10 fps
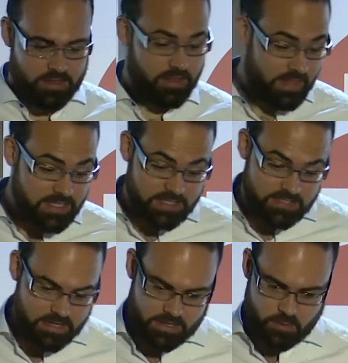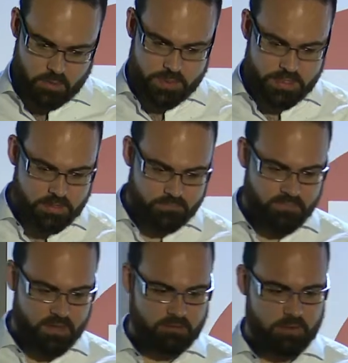And that's exactly what we did.
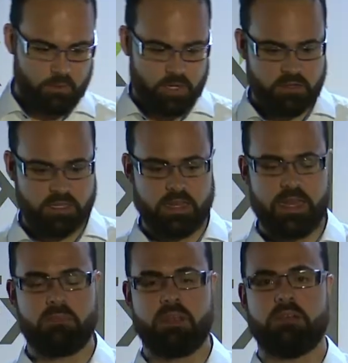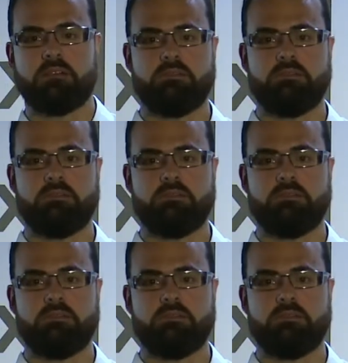We looked at Lambda,